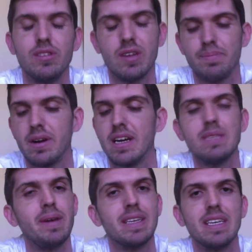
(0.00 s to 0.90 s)
You could
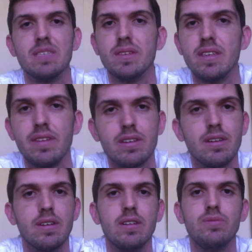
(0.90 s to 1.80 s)
prospect a specific
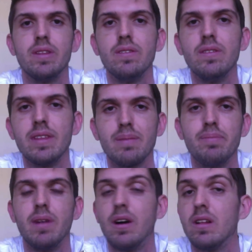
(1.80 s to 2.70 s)
card, whether you think
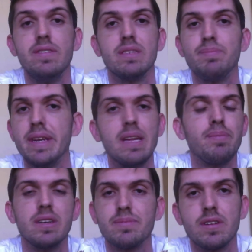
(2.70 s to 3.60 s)
all of his Panini
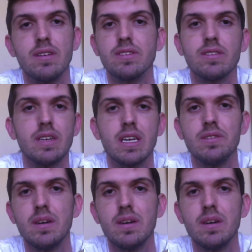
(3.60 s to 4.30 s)
Prism cards are going to go